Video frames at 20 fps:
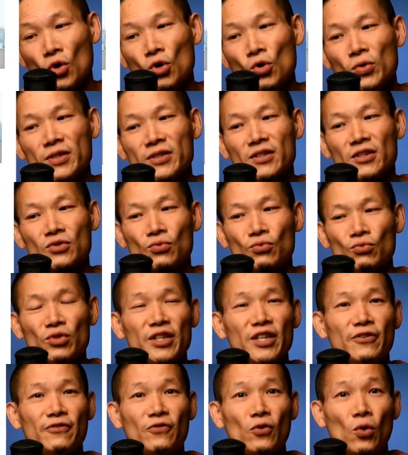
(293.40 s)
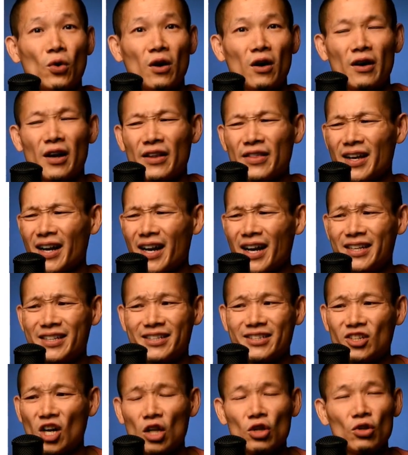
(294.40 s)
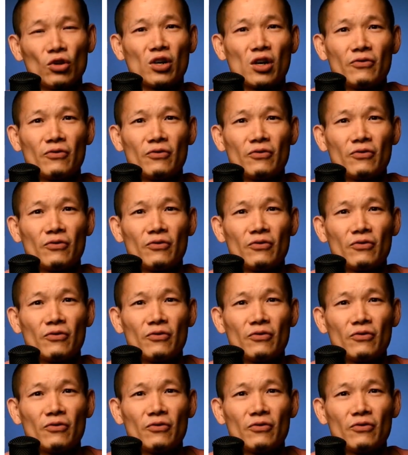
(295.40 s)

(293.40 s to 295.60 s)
who is this really for? And that guy does not look